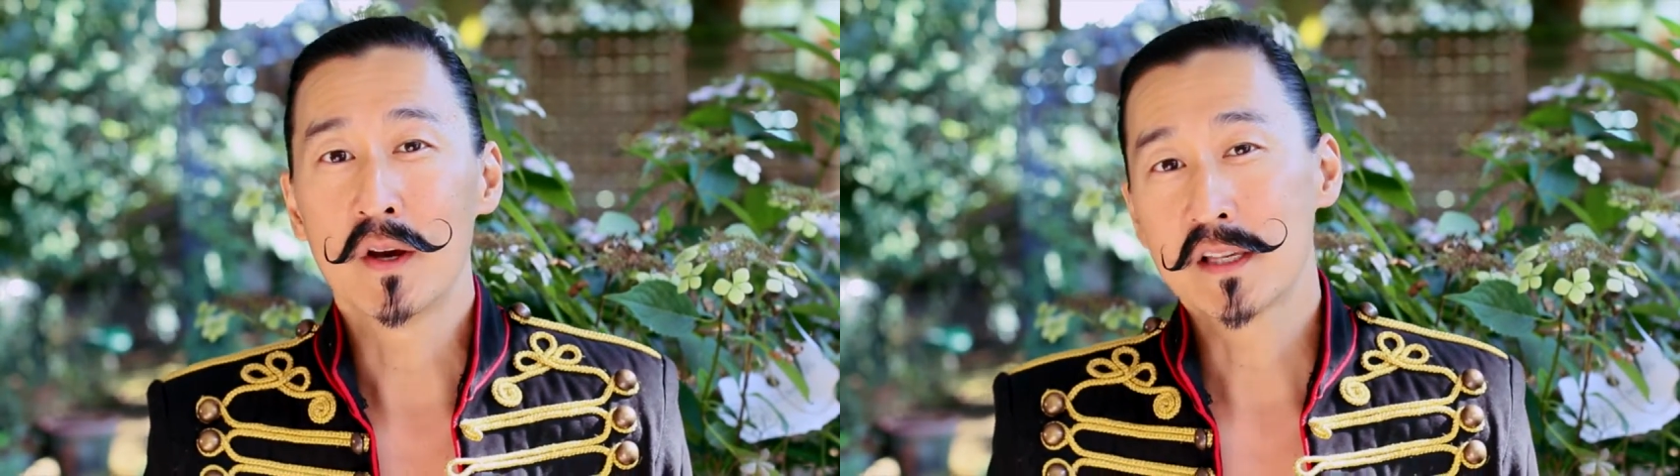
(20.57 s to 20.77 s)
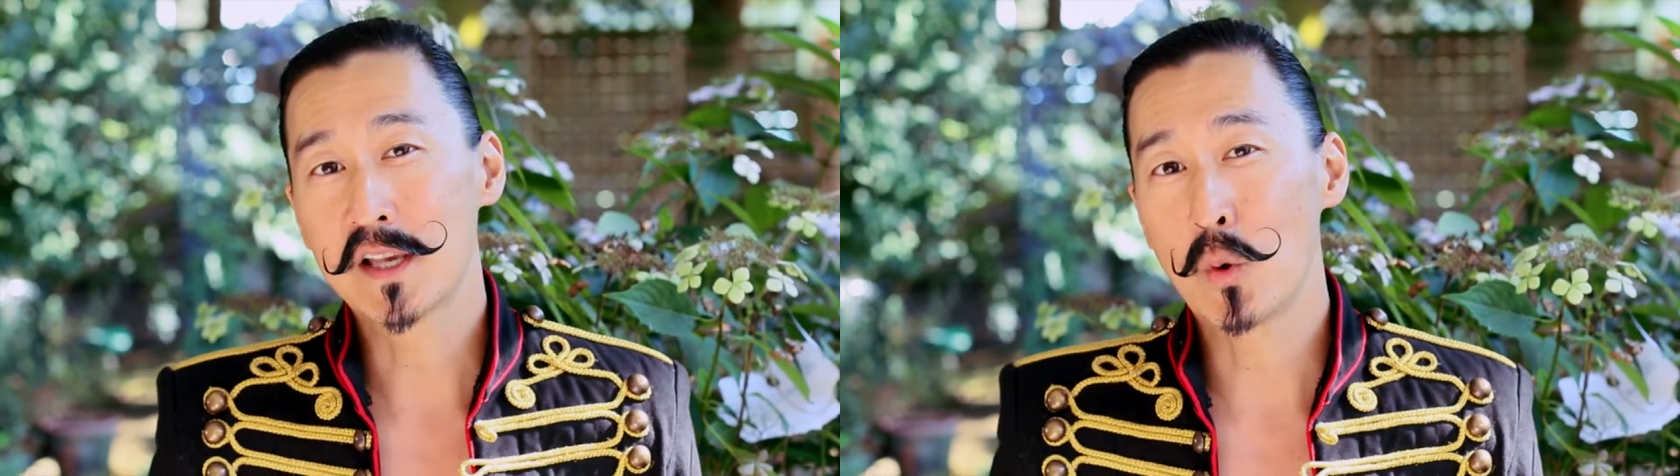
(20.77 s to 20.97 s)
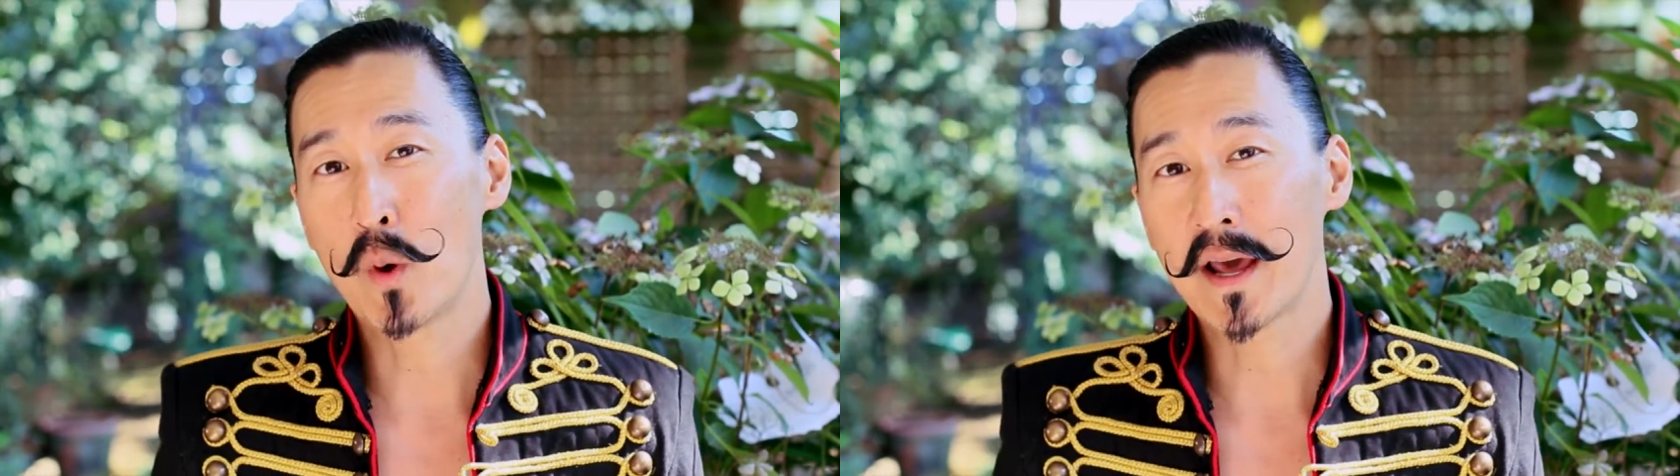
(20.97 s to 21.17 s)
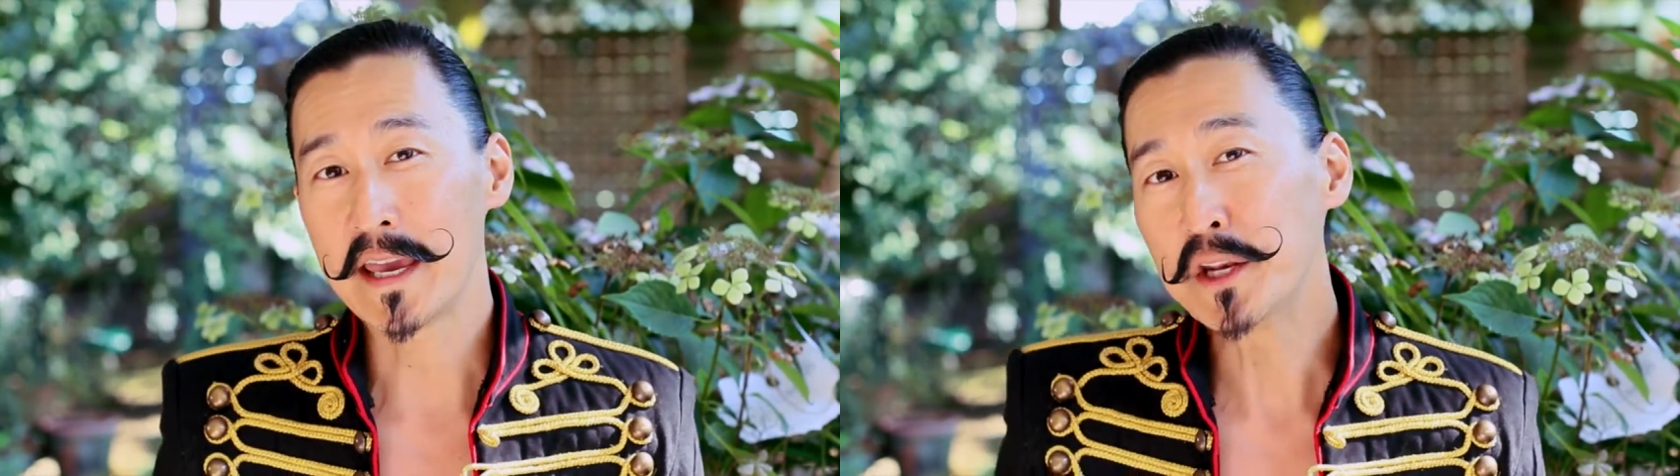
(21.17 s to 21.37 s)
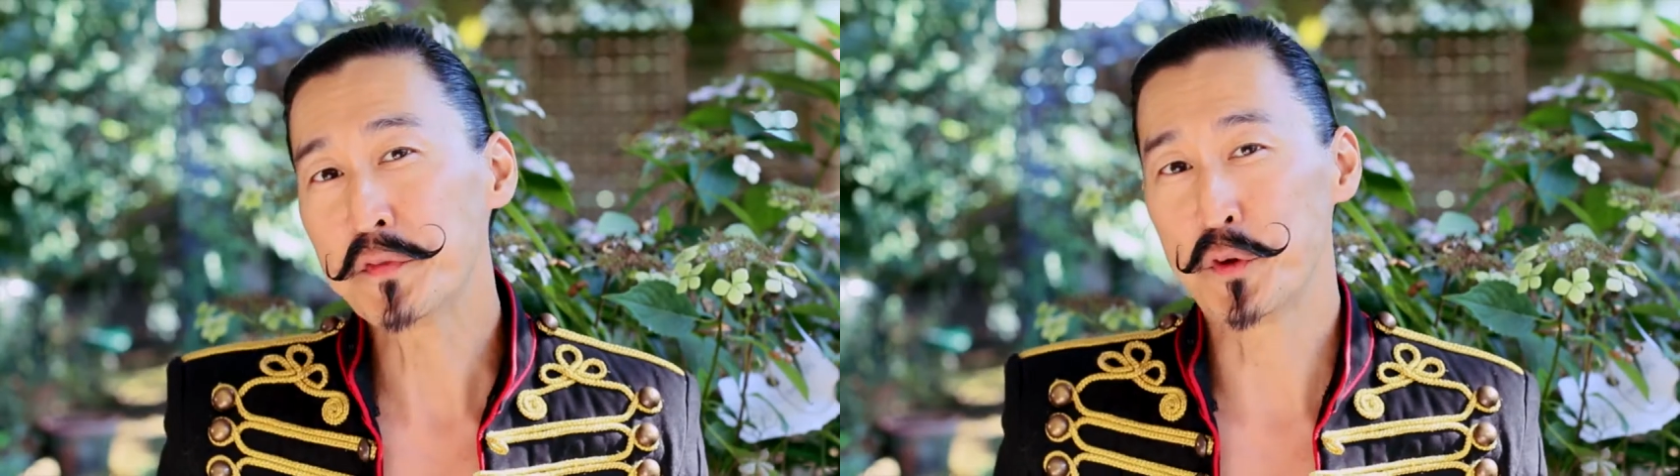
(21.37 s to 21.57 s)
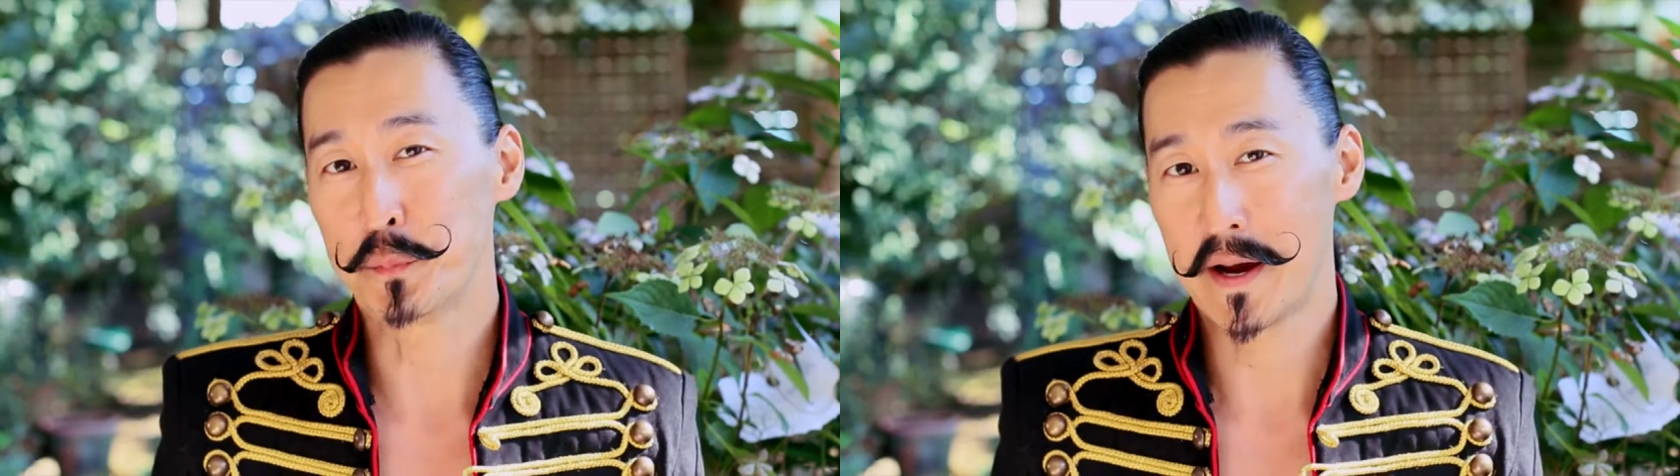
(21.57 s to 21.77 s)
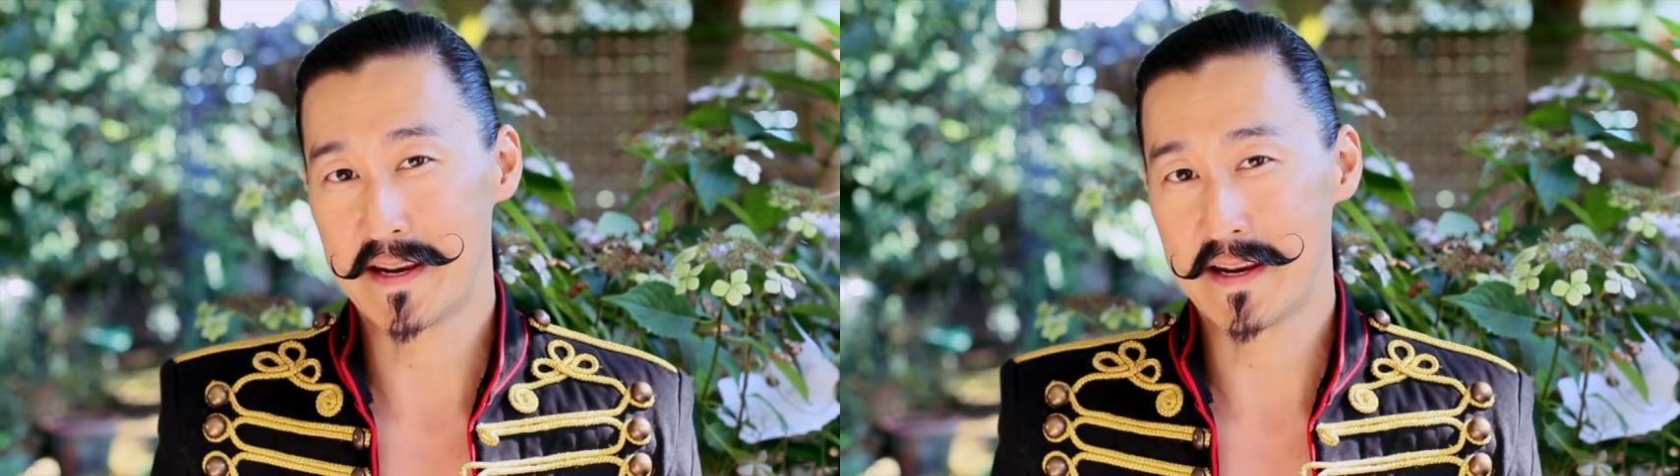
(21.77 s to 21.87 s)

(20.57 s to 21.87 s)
so when I interviewed my